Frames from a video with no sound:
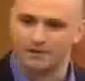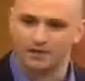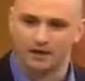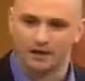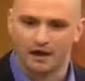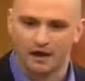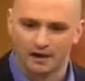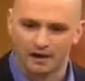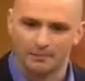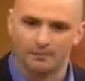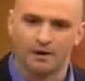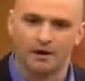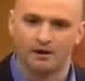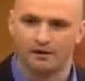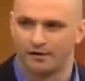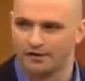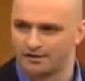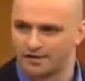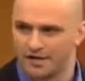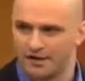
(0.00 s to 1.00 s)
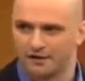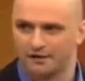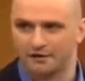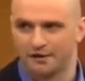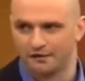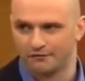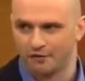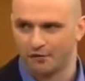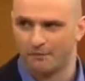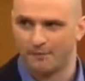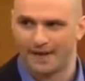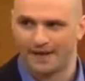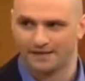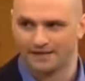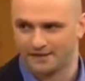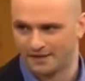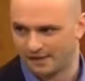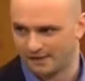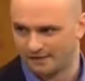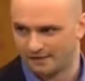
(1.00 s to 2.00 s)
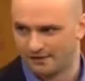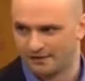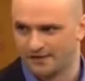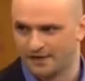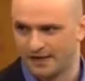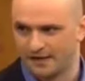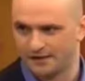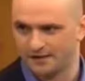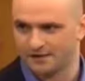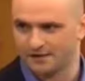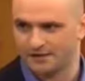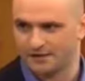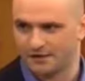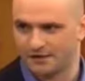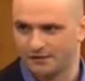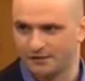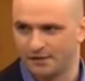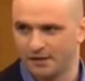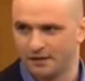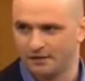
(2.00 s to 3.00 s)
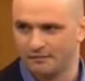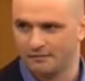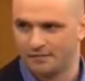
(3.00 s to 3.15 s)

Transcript: people to be unapologetically romantic in their texts, you know?